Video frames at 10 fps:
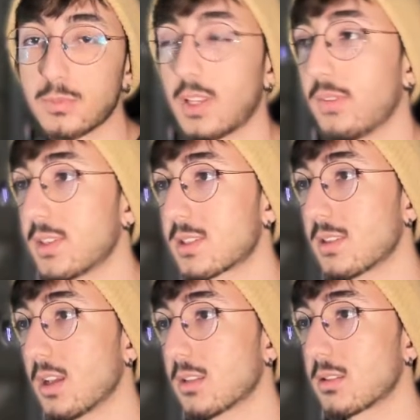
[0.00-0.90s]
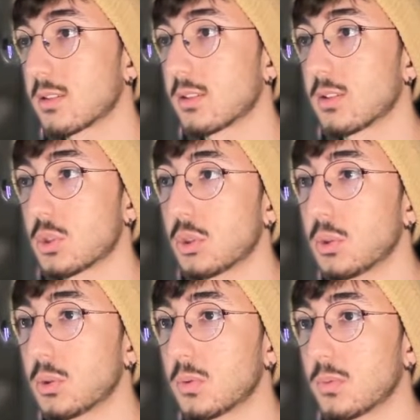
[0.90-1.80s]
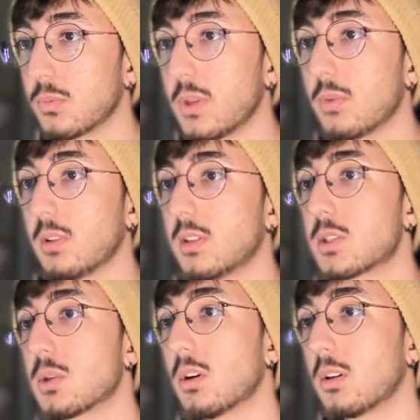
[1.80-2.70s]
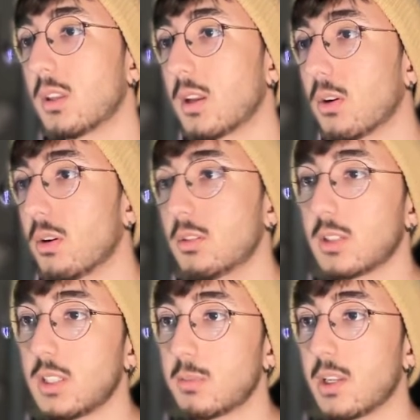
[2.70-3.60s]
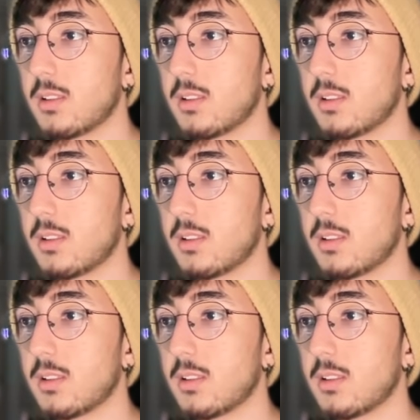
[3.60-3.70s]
If it's not true, we will return an error, email